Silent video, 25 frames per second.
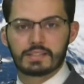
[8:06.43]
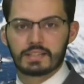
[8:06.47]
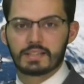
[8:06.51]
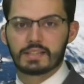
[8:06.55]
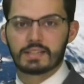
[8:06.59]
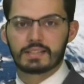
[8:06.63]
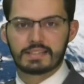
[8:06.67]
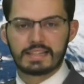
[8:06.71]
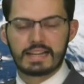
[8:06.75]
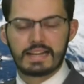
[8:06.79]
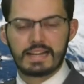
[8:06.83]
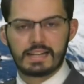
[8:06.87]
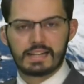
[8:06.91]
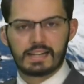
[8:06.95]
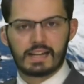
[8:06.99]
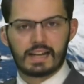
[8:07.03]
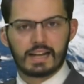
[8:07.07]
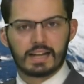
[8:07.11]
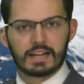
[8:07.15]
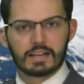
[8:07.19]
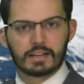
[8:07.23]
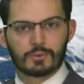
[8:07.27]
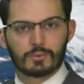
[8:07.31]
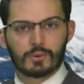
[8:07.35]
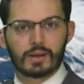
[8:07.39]
It is
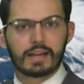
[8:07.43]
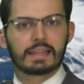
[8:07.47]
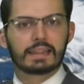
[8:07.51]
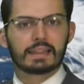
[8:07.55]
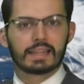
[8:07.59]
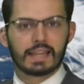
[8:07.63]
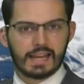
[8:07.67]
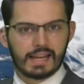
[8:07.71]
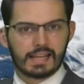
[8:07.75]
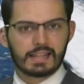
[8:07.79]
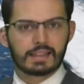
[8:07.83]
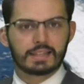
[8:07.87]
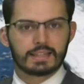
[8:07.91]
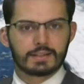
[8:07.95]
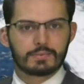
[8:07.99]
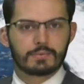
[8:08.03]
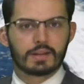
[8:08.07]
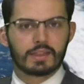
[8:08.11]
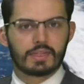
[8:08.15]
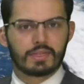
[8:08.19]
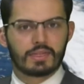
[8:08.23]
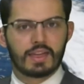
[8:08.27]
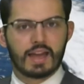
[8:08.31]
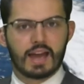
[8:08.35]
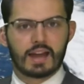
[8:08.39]
uh, quite likely
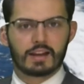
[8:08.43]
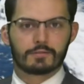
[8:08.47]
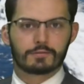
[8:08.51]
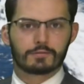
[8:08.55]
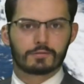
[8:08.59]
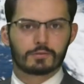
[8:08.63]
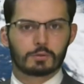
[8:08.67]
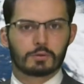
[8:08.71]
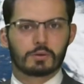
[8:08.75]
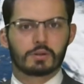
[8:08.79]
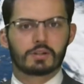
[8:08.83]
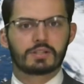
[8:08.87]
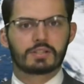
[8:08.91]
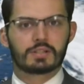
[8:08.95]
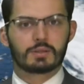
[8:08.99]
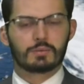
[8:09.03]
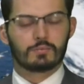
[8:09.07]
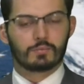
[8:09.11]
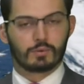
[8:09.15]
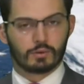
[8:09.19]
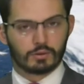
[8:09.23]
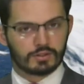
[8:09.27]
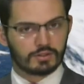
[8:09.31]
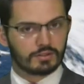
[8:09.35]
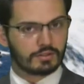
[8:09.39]
with that, of course,
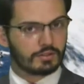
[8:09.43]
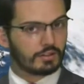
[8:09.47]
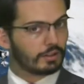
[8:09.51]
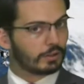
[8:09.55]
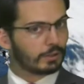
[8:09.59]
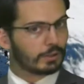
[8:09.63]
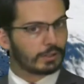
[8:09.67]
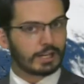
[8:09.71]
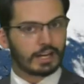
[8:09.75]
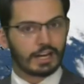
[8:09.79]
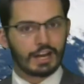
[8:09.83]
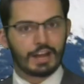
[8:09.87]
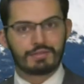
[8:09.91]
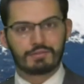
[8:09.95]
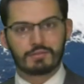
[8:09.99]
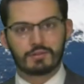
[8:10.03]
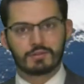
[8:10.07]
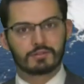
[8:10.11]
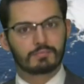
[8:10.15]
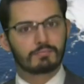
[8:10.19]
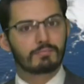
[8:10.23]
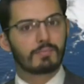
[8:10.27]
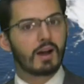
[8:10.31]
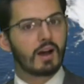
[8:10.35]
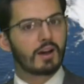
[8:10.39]
and we're looking at
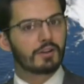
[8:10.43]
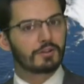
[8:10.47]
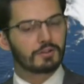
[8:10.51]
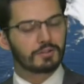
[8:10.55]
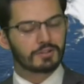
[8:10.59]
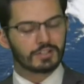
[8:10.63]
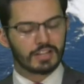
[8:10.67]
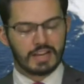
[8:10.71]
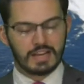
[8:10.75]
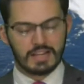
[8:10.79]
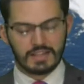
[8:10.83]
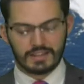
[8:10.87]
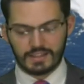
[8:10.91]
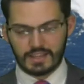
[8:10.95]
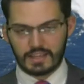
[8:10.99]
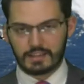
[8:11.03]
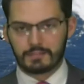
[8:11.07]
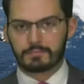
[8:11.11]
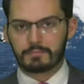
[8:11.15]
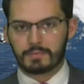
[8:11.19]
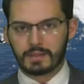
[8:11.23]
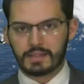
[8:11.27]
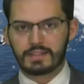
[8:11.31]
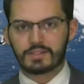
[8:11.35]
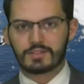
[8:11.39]
those models.
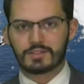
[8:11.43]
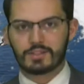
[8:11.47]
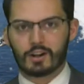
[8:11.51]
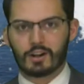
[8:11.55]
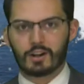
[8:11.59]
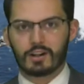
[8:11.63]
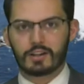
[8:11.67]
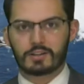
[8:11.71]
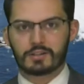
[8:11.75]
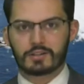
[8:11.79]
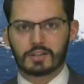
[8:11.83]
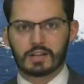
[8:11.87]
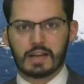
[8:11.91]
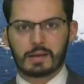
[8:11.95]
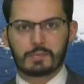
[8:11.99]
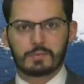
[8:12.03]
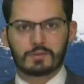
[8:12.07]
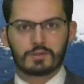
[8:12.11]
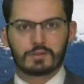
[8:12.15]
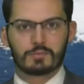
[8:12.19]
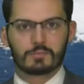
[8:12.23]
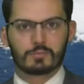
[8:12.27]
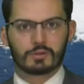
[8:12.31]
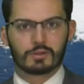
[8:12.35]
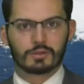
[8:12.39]
They've been starting to come
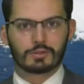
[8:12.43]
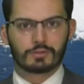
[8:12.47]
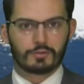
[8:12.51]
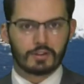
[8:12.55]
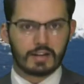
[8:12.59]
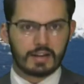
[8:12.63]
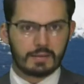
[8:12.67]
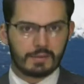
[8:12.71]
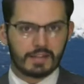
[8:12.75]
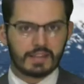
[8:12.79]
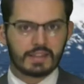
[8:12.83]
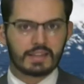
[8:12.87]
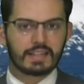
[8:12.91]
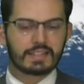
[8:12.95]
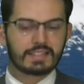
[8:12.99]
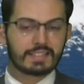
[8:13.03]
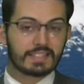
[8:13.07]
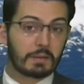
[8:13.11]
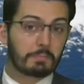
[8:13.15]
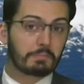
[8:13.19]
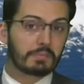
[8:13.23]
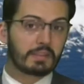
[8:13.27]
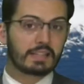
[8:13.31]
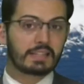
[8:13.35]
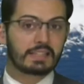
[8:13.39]
into more agreement that
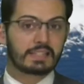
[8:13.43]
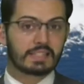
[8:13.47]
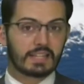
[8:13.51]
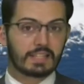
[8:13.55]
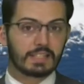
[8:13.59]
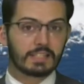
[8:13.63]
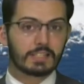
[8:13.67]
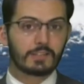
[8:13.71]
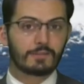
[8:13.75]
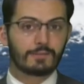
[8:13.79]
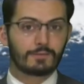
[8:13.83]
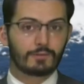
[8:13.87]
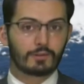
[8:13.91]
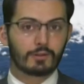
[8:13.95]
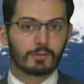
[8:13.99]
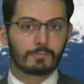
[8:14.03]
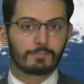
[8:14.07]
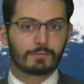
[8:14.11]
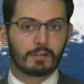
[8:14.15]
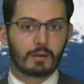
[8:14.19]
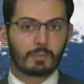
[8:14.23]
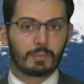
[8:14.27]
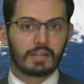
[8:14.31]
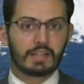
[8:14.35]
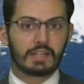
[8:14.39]
something does form
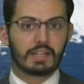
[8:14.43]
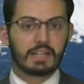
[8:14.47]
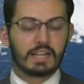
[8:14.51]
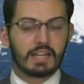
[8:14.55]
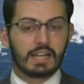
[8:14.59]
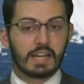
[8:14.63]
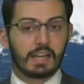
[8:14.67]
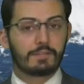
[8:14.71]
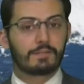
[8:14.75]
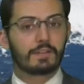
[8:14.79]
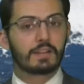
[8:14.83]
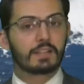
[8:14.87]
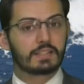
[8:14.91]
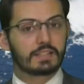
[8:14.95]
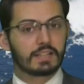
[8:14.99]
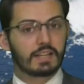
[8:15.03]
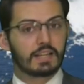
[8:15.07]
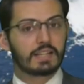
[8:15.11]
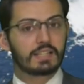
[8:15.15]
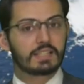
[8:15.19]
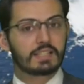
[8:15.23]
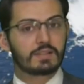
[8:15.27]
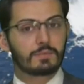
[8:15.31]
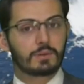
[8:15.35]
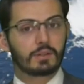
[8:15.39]
from it. If it
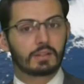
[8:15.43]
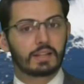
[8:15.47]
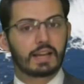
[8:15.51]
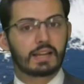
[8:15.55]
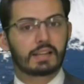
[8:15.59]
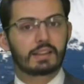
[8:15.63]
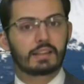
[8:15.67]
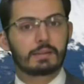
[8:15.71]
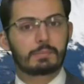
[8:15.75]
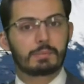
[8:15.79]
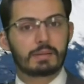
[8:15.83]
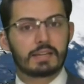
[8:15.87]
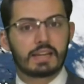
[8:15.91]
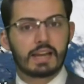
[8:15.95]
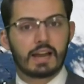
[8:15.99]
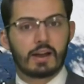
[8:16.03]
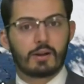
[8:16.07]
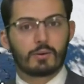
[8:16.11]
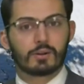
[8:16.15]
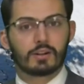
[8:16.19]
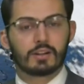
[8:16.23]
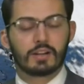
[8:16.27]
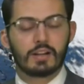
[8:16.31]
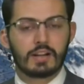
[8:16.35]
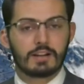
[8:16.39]
does, it will likely be
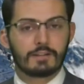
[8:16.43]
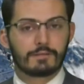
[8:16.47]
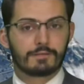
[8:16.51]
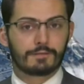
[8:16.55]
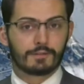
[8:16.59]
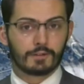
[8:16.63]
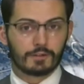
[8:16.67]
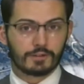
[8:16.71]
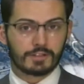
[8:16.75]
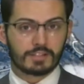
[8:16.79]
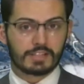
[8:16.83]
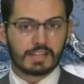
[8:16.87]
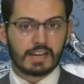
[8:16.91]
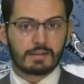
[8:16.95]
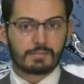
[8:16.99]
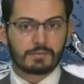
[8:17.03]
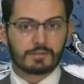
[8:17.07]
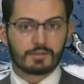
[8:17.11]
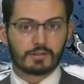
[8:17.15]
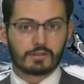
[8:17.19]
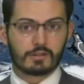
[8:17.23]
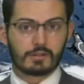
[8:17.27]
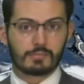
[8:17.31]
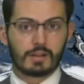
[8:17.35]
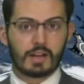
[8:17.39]
our first name
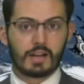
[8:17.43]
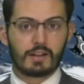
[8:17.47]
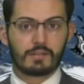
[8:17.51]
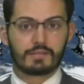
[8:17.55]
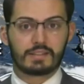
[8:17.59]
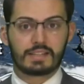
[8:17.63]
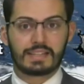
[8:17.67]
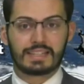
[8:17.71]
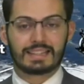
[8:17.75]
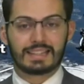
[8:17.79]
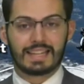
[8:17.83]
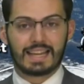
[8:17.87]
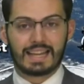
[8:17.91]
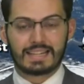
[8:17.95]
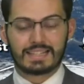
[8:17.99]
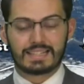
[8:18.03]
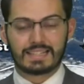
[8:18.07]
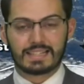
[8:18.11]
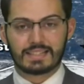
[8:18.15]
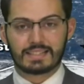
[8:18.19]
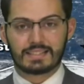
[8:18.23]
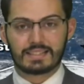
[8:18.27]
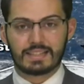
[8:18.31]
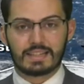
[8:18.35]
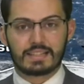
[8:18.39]
storm of the
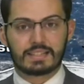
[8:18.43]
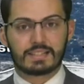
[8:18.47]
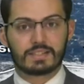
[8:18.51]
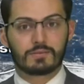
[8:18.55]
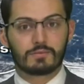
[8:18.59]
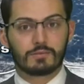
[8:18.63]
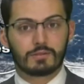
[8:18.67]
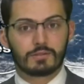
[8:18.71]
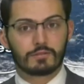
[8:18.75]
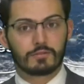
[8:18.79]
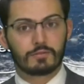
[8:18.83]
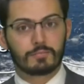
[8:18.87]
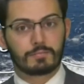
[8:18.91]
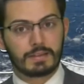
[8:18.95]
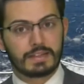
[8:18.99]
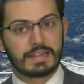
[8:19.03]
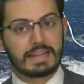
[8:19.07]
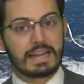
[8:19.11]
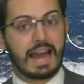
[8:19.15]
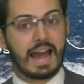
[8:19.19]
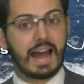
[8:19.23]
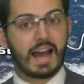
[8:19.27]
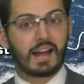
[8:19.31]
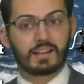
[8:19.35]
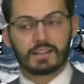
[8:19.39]
Atlantic season, which would
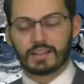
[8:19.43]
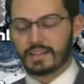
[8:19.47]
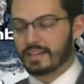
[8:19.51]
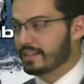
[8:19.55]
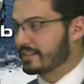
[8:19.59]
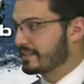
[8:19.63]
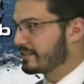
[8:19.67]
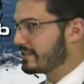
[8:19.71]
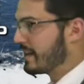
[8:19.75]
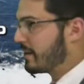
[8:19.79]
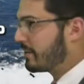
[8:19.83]
be Alex.